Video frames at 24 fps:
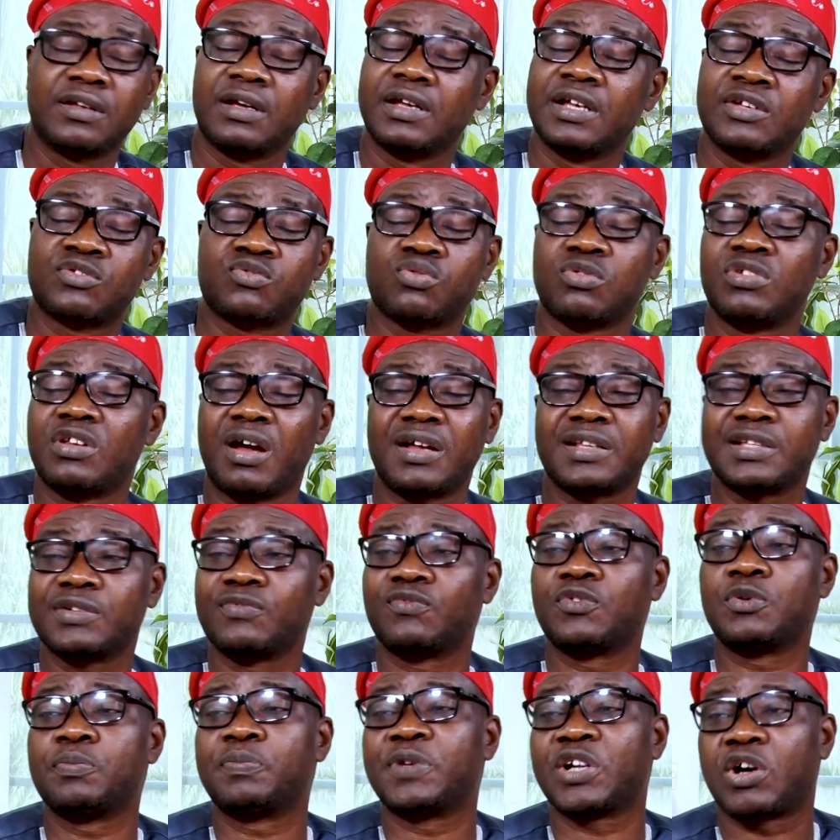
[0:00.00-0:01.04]
it will not
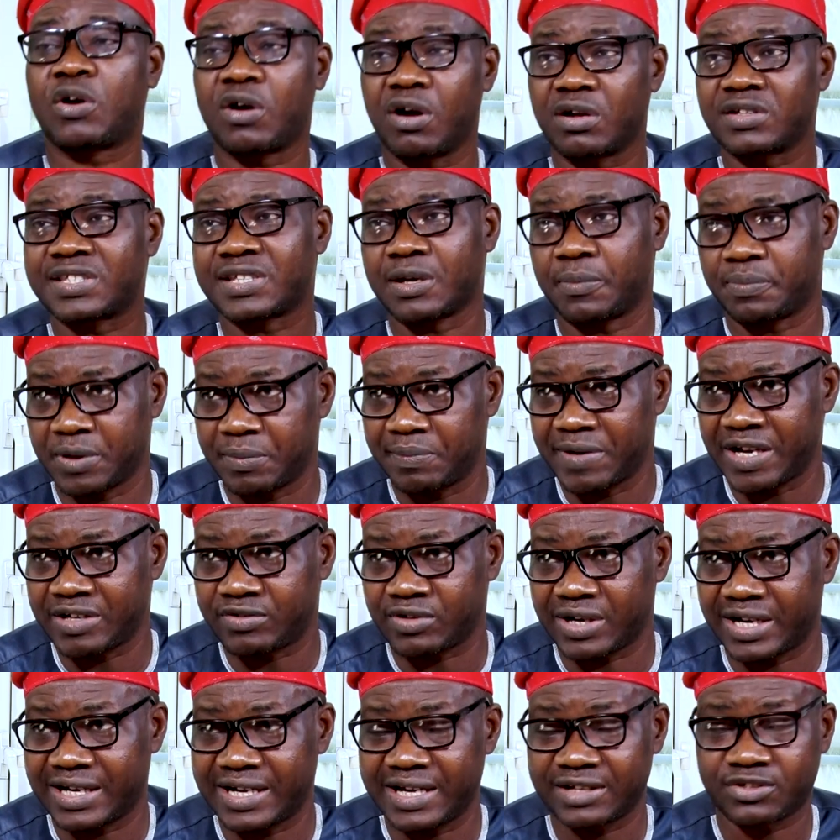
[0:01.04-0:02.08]
even be called
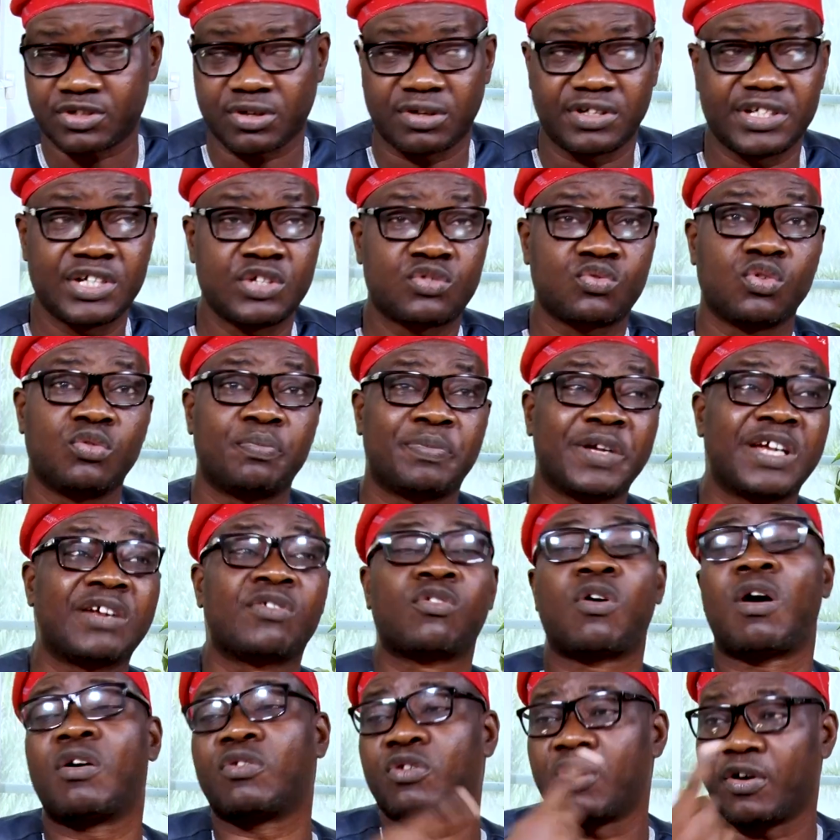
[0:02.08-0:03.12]
supplementary election, it will be
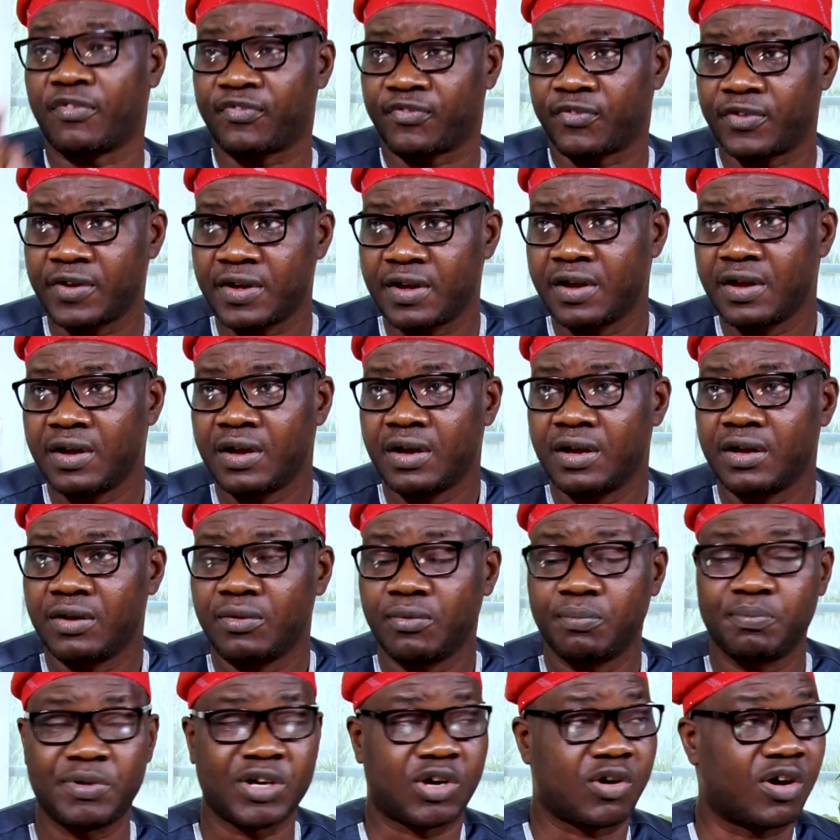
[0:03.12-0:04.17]
runoff.
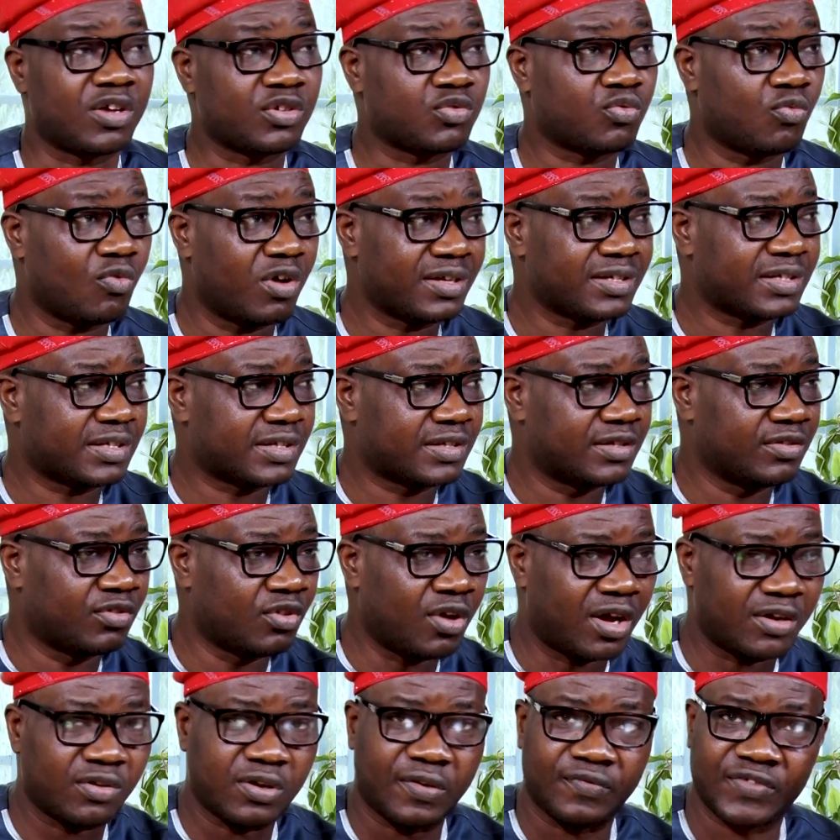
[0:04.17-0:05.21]
Because once
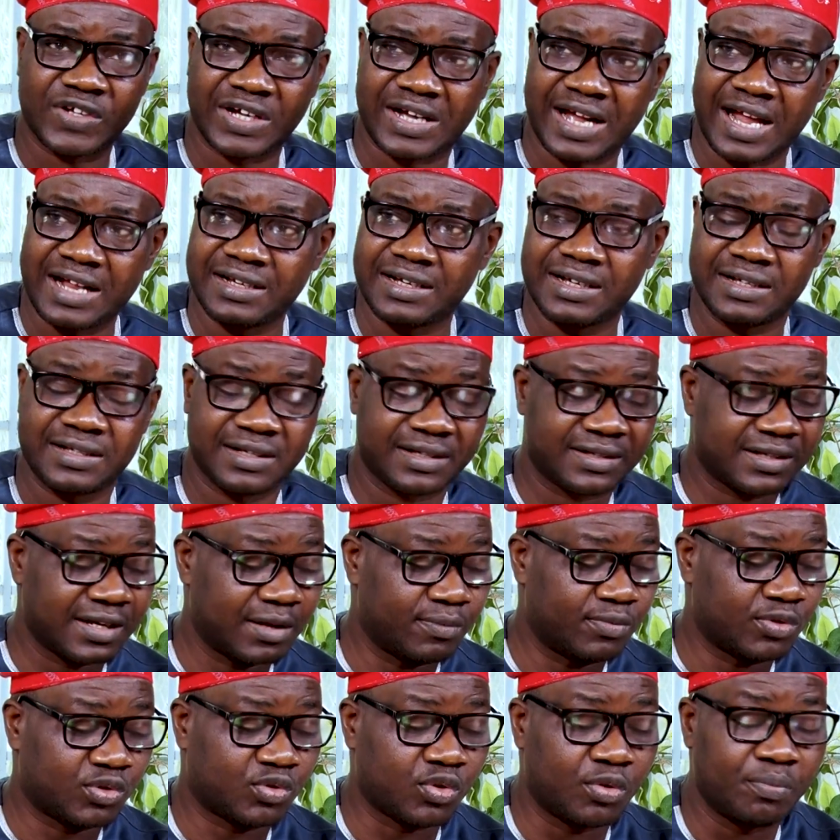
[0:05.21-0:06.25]
none of the candidates is
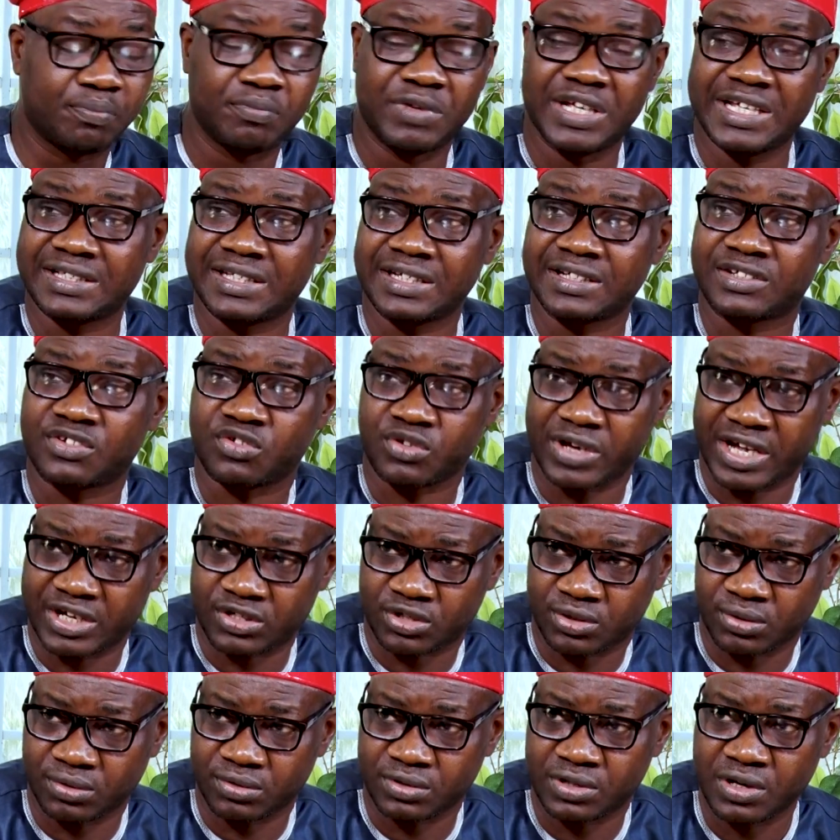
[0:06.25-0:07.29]
able to meet the
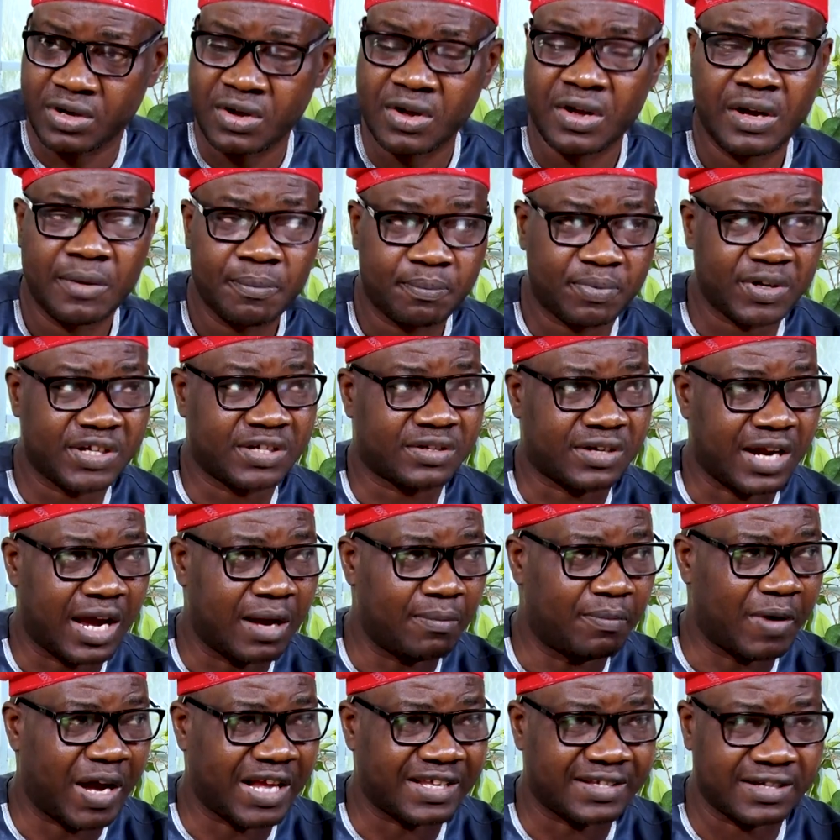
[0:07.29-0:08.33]
threshold
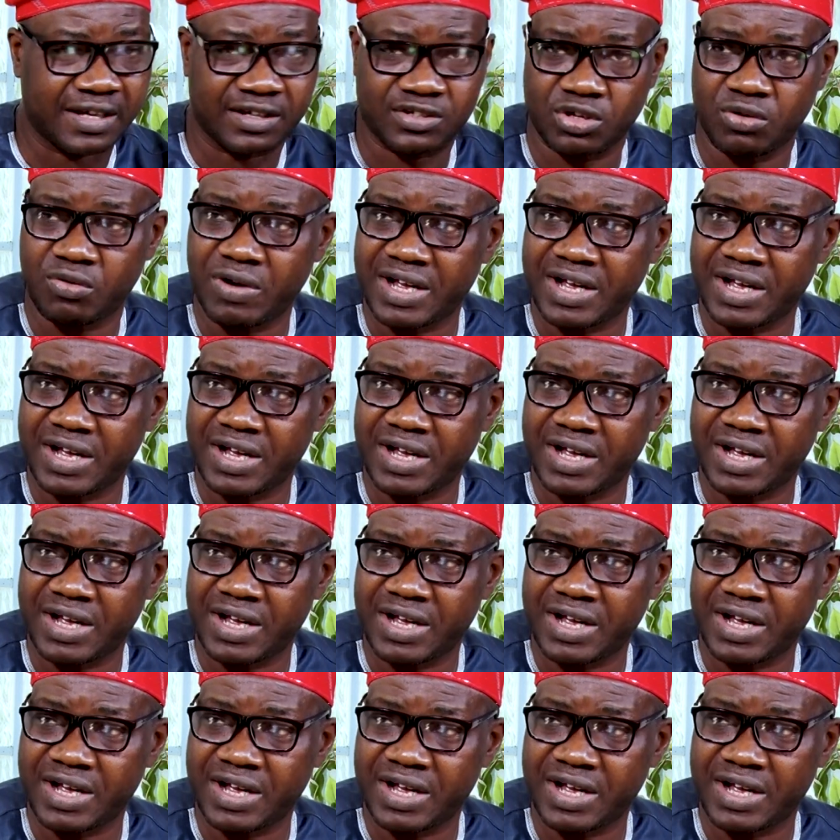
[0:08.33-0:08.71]
prescribed by Section